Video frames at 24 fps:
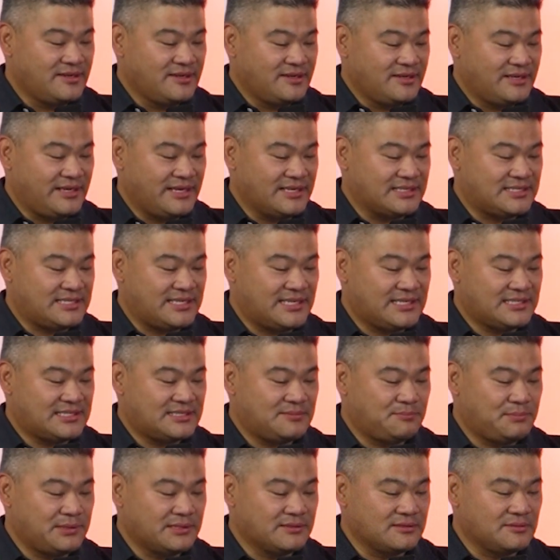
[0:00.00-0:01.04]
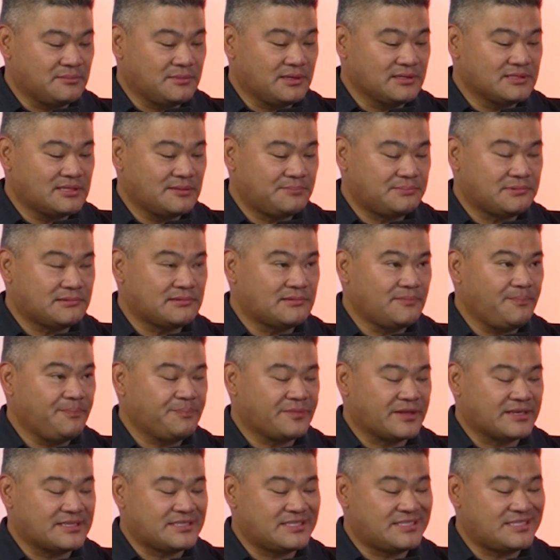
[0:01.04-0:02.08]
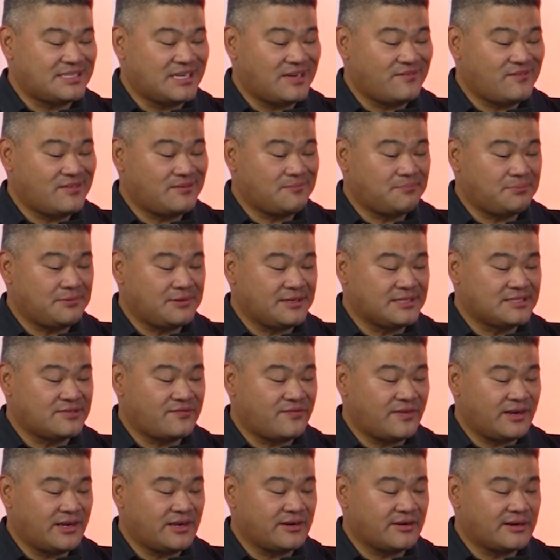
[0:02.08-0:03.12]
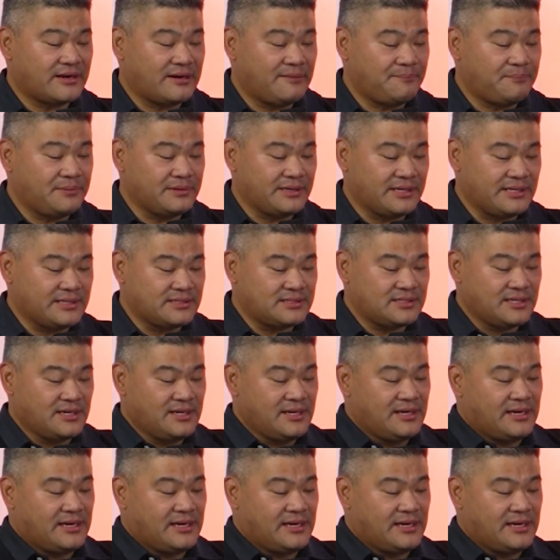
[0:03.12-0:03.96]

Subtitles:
He has since built multiple 7+ figure companies